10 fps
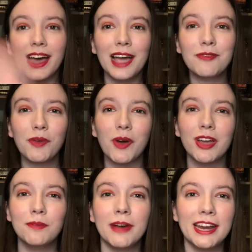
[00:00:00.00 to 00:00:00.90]

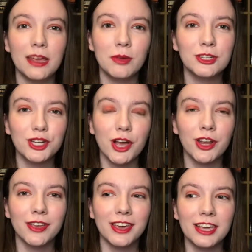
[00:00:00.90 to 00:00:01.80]
everyone, my name is
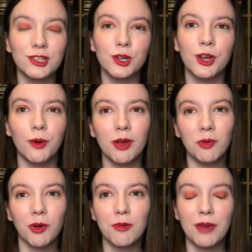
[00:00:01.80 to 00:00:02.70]
Shauna, in case you don't know, and
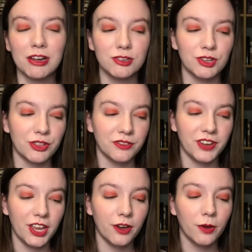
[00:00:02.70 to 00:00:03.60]
welcome back to another
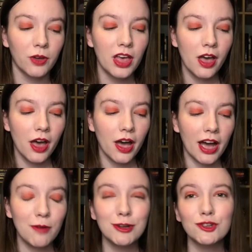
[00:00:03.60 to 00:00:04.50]
video.
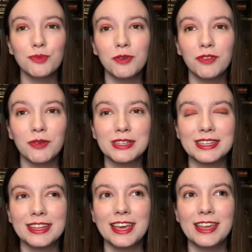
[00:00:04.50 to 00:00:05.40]
I watched a movie
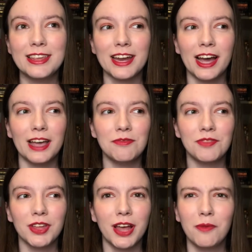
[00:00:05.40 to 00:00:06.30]
recently that I
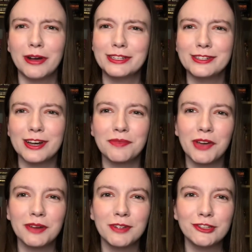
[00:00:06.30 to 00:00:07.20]
feel I want to talk
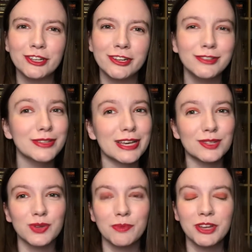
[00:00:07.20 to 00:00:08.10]
about on my channel, so
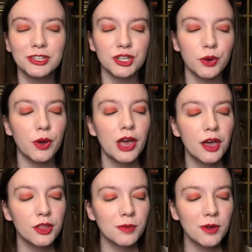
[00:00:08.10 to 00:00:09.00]
that's what I'm gonna do.
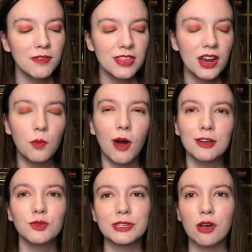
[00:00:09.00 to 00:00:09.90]
The movie that I
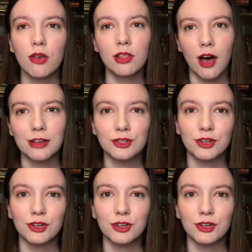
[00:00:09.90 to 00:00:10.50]
watched was called Lost